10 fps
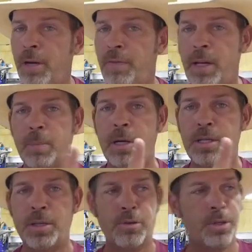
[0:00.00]
if
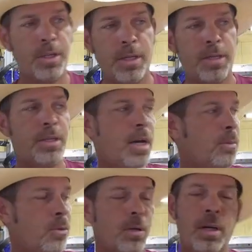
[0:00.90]
anybody's interested in this
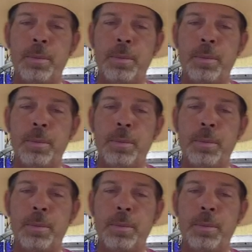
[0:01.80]
table,